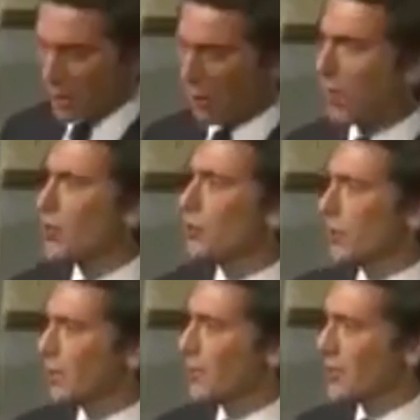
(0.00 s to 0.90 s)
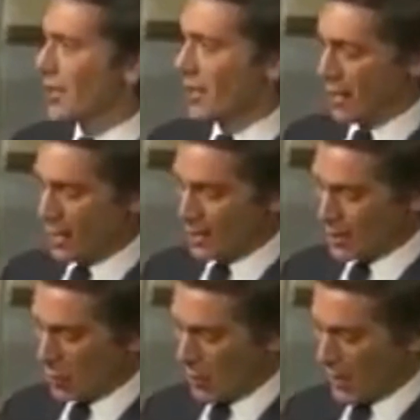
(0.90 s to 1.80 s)
congressional leaders to
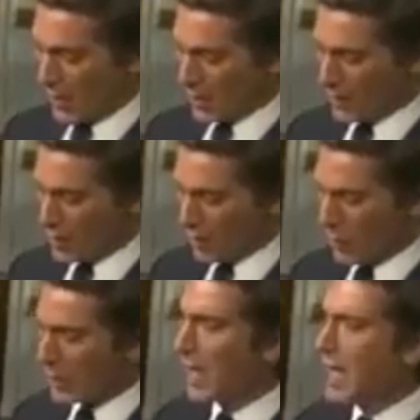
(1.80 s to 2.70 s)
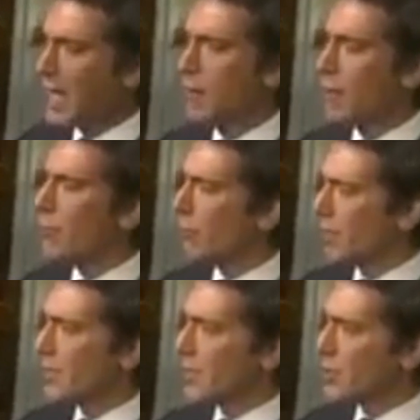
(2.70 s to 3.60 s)
the White House. You spoke at length about the
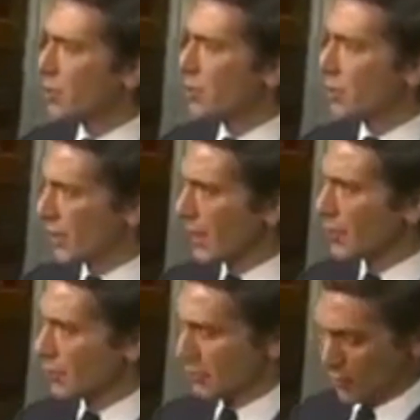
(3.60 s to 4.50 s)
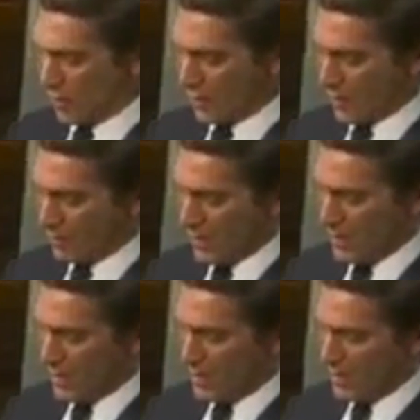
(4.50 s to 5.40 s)
presidential election with them,
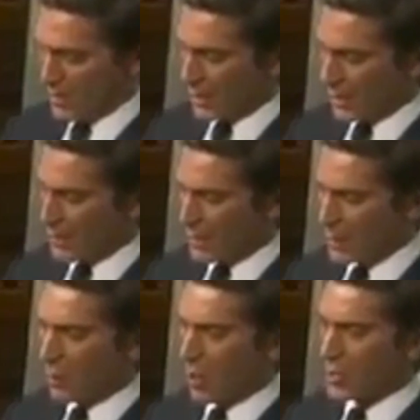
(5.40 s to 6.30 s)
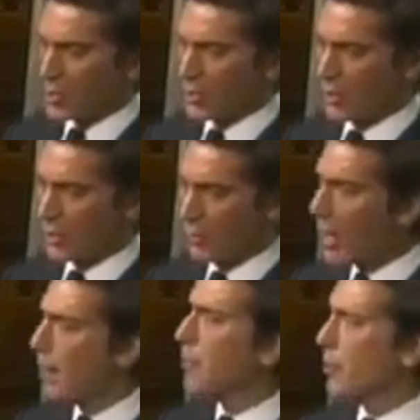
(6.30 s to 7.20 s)
telling them that you lost the
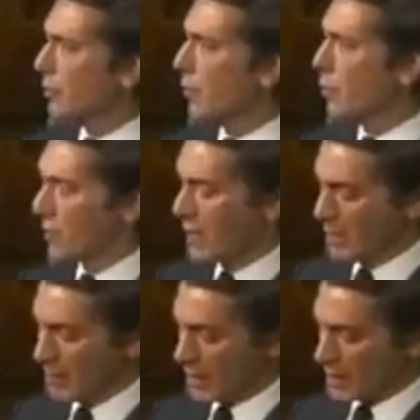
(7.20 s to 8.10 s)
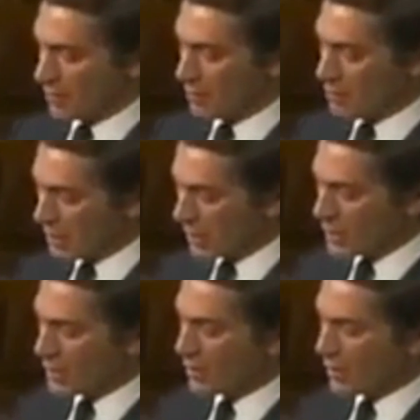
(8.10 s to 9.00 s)
popular vote because of
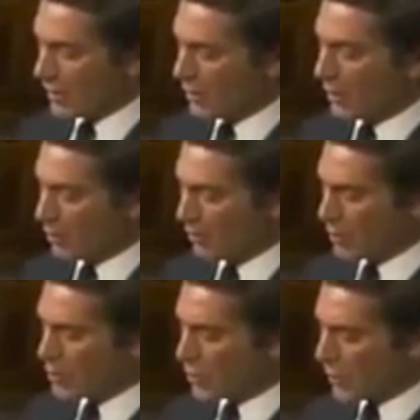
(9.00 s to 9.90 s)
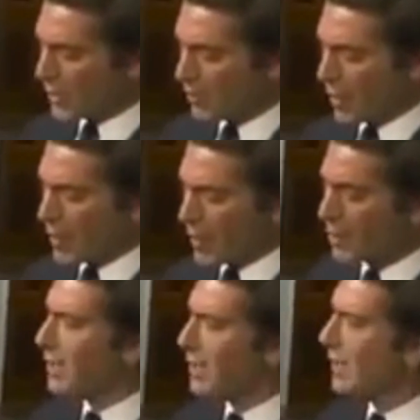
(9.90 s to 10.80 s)
millions of illegal votes, 3 to 5
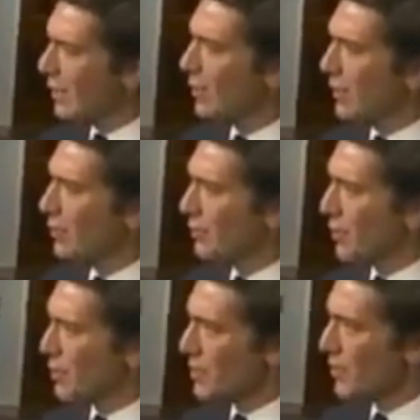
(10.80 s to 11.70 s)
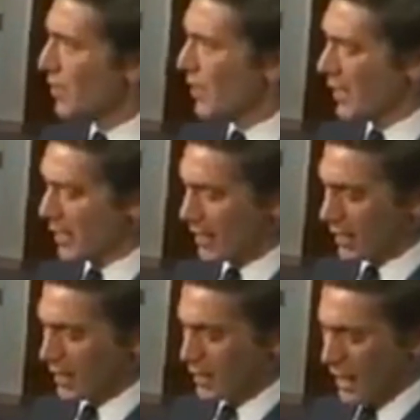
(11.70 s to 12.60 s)
million illegal votes.
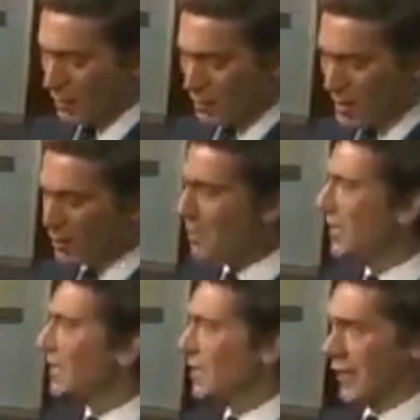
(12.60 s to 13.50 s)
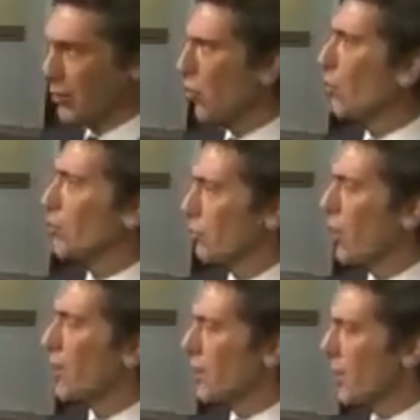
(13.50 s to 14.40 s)
That would be the biggest electoral
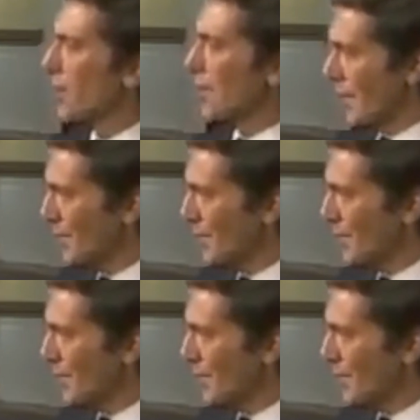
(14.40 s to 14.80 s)
fraud in American